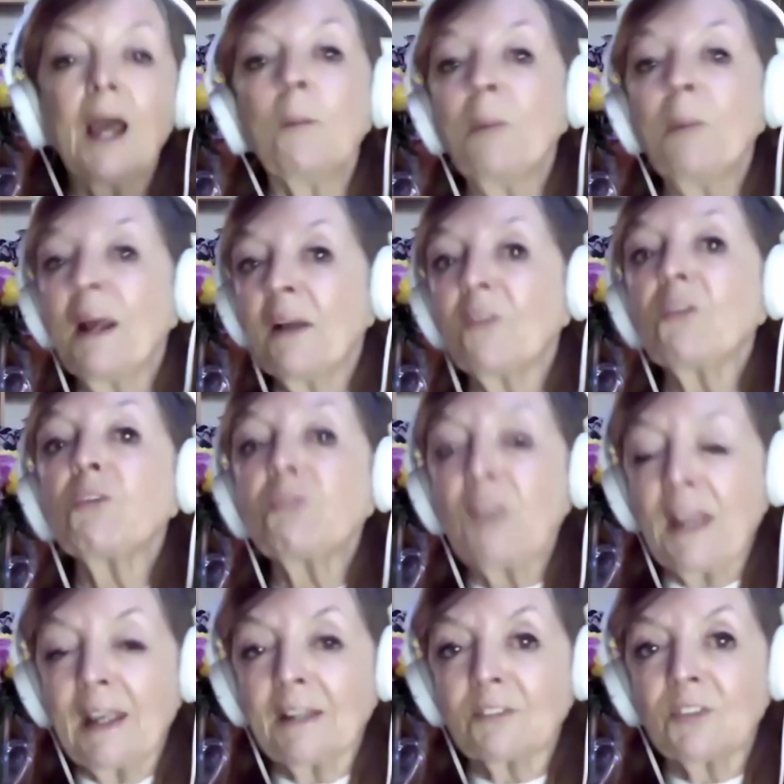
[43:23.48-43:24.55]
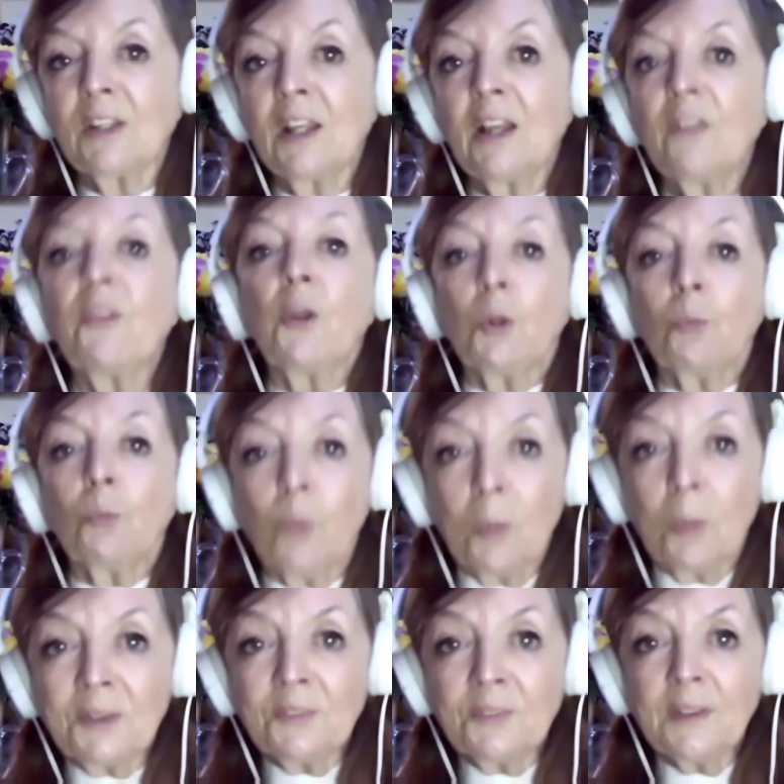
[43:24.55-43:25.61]
about the fact that a
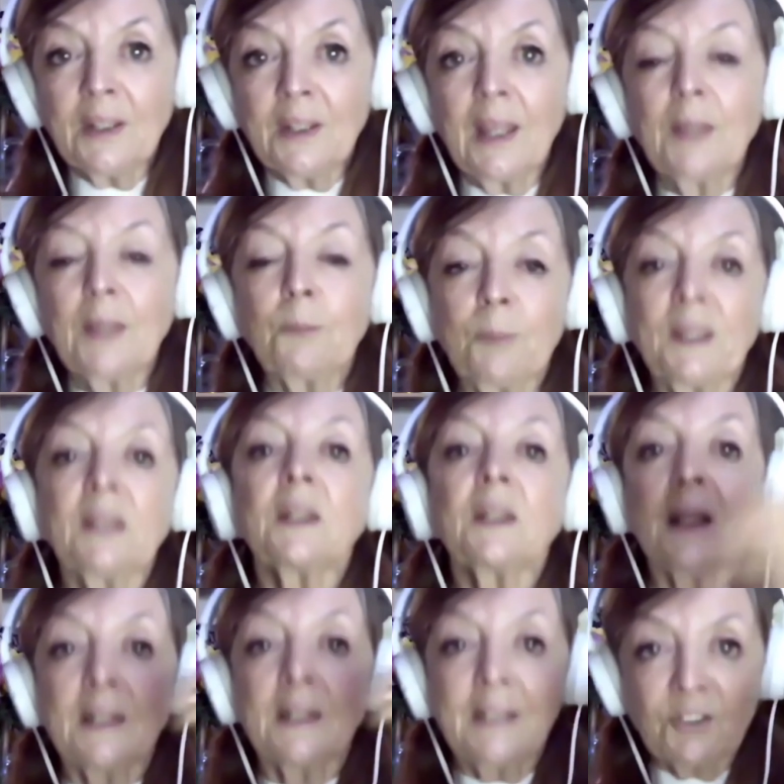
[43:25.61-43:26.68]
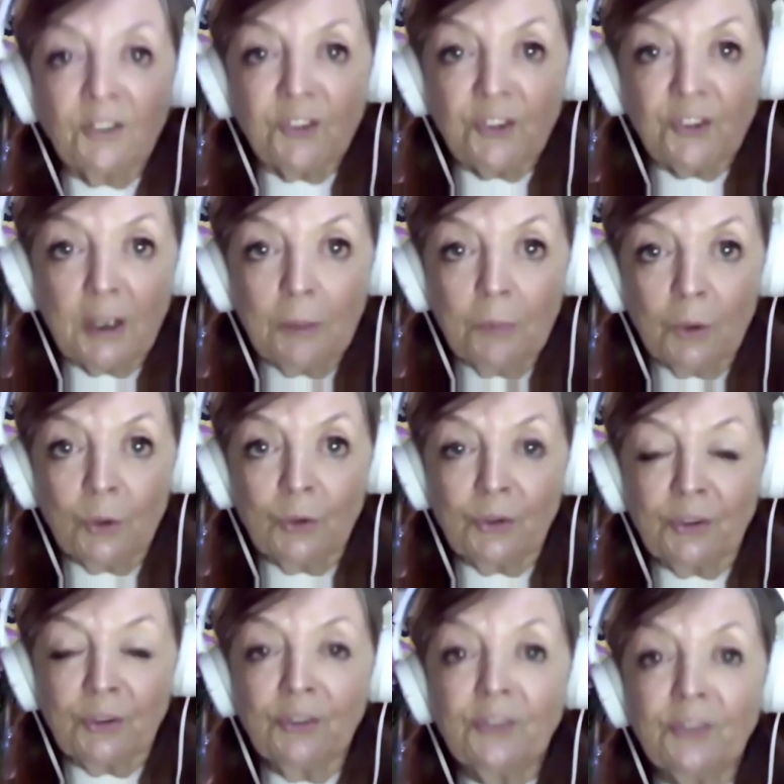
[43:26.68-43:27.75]
woman had been allegedly
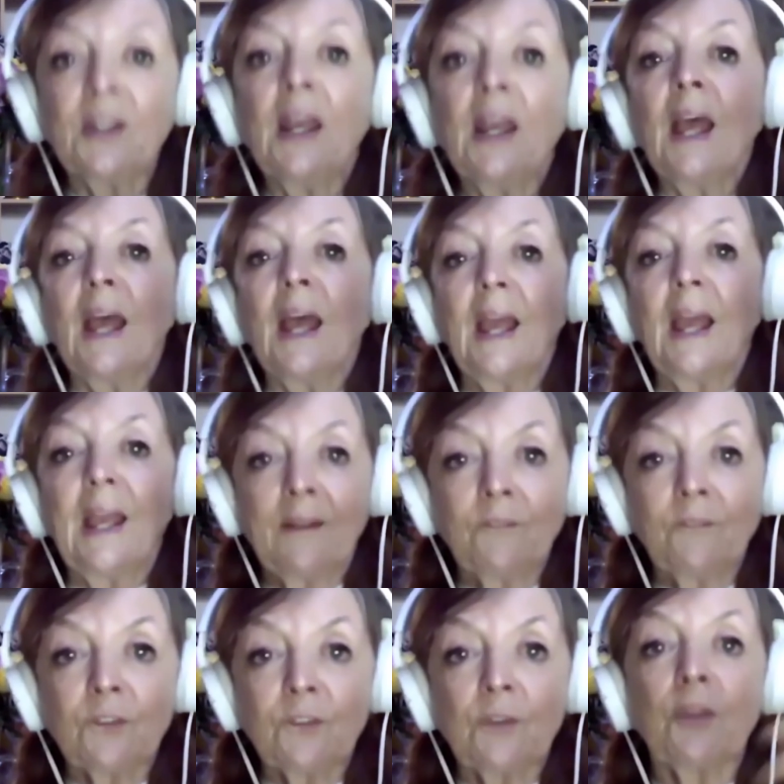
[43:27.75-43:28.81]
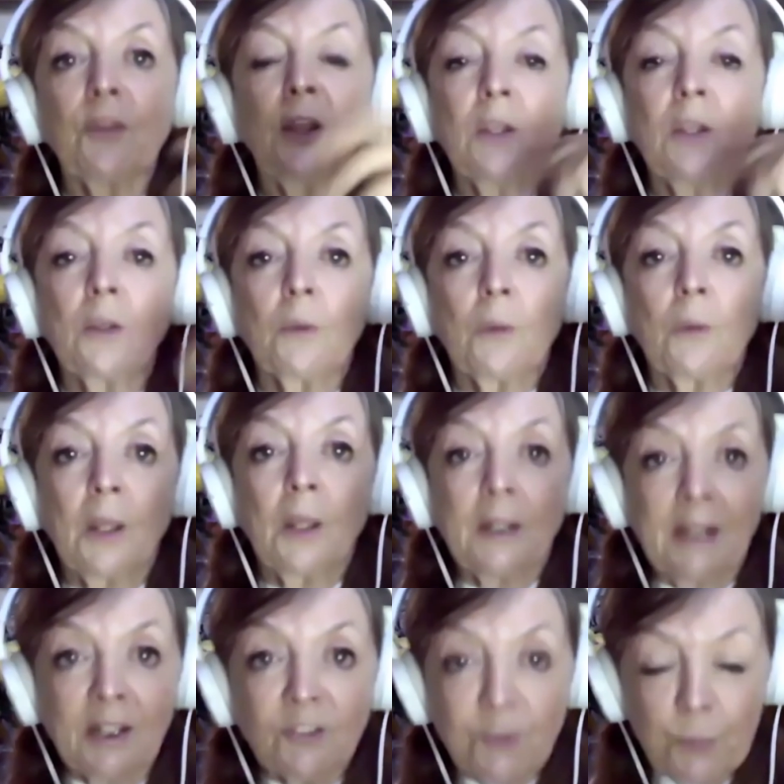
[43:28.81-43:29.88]
murdered and the
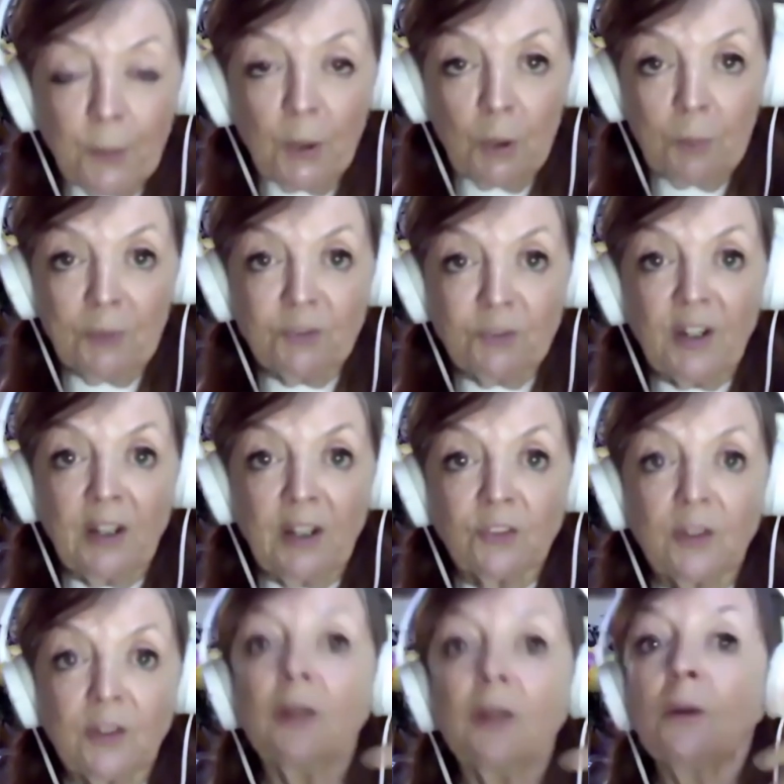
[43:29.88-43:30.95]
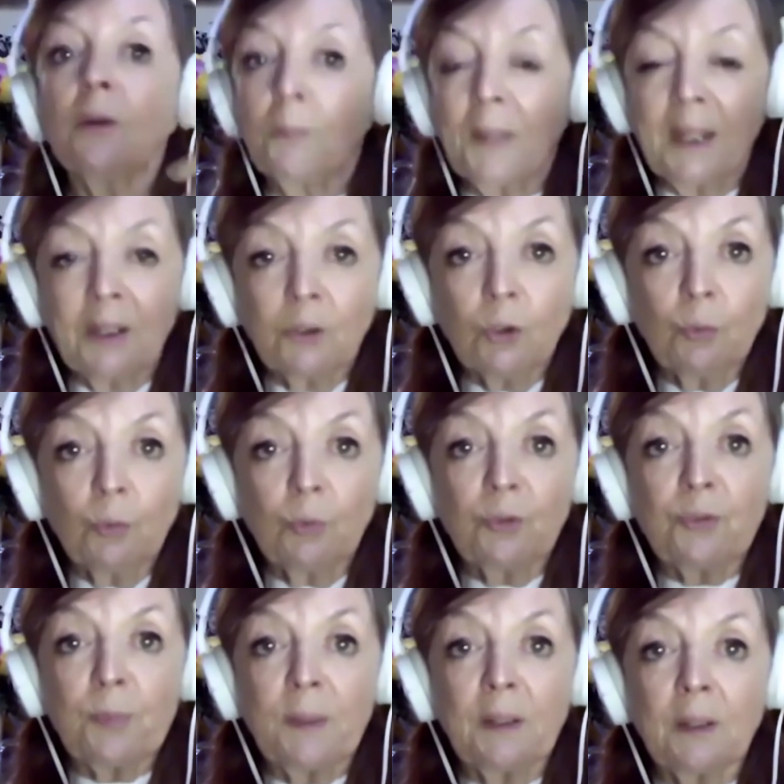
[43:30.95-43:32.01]
alleged perpetrator, the man who
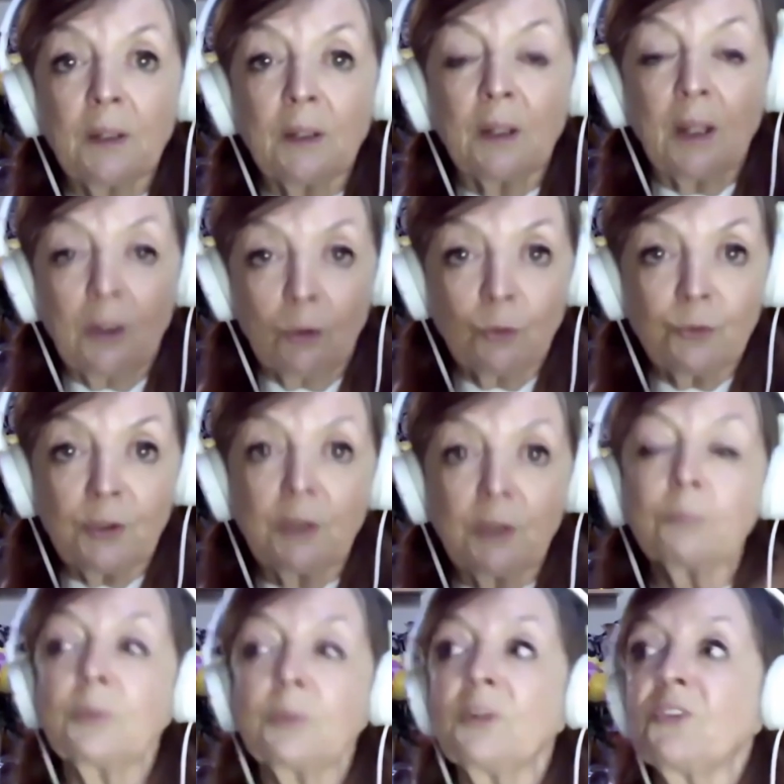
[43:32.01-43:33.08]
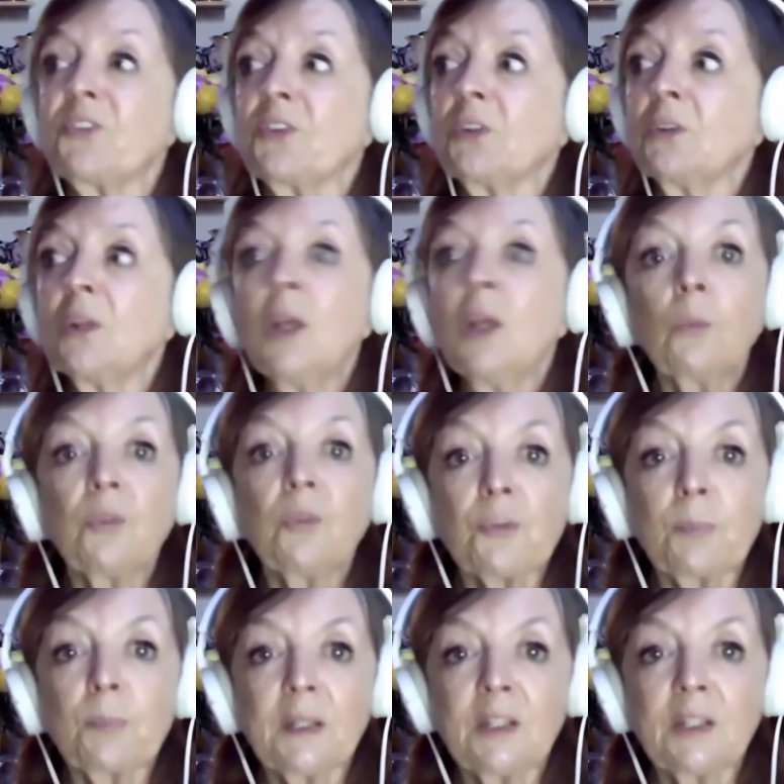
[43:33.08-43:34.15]
was being held in prison, was
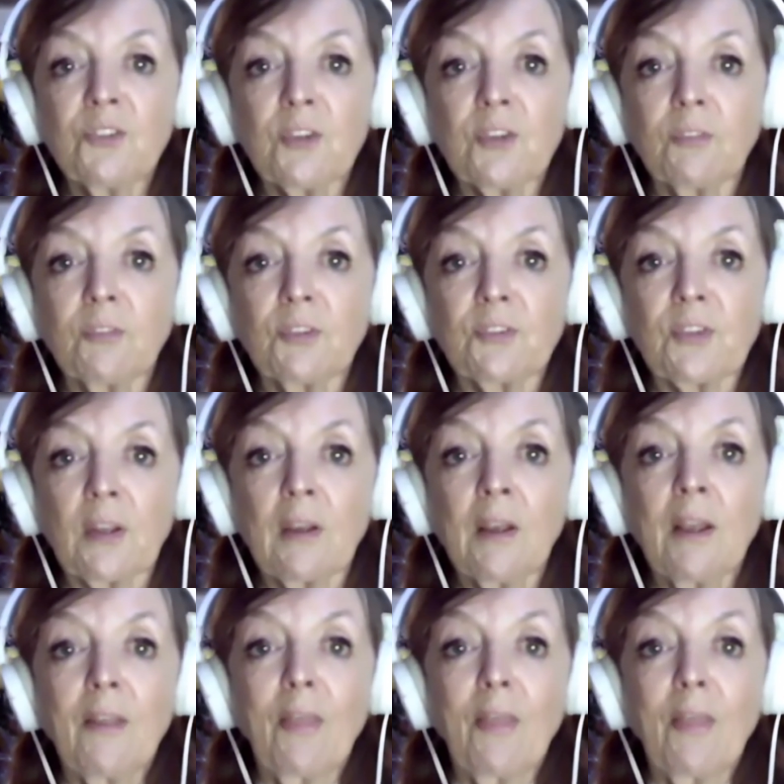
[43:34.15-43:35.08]
a police officer.